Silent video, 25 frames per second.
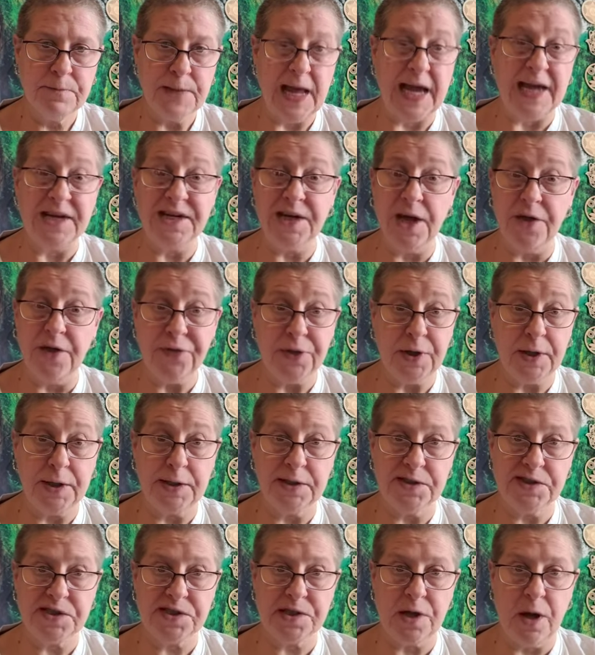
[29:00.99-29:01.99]
And nothing
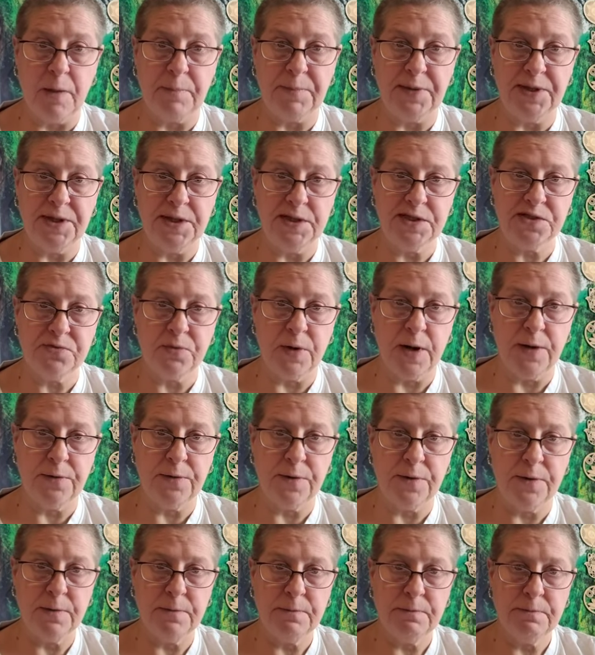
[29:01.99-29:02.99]
can stop it this
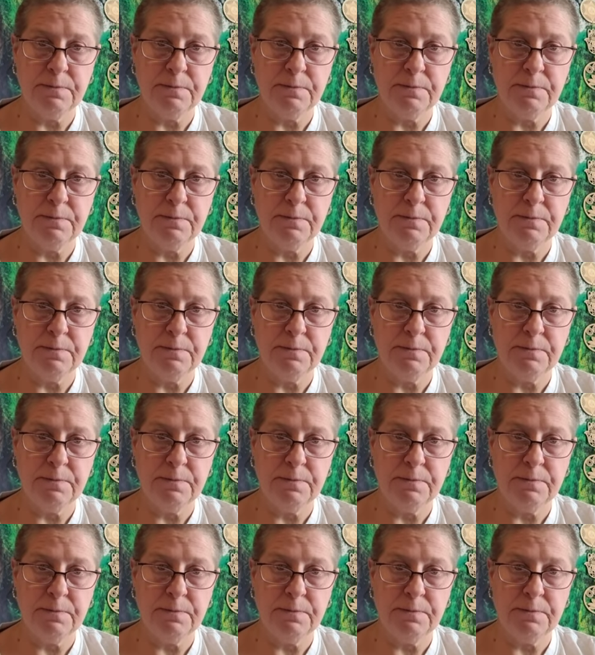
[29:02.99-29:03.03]
round.